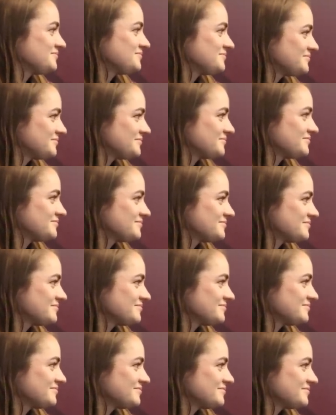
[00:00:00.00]

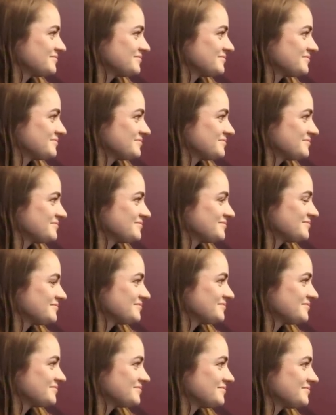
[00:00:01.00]

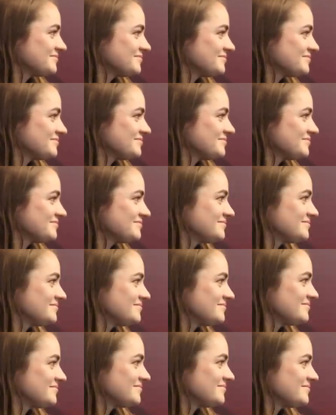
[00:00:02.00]

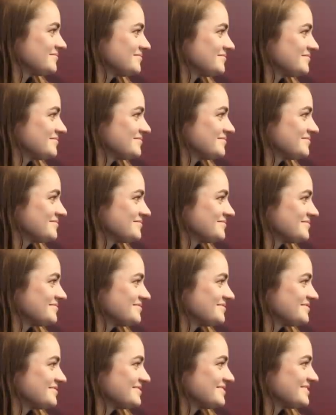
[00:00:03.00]

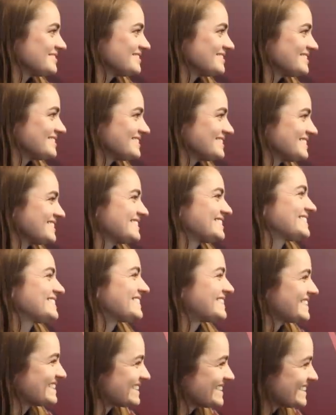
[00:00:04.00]

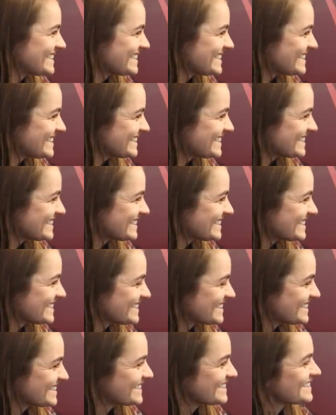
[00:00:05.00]

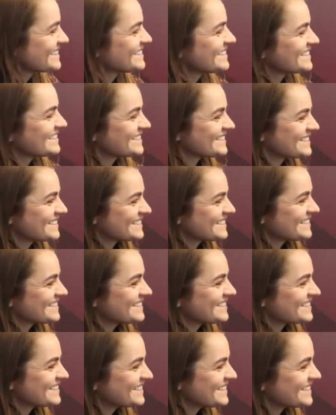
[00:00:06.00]
The person shown says nothing.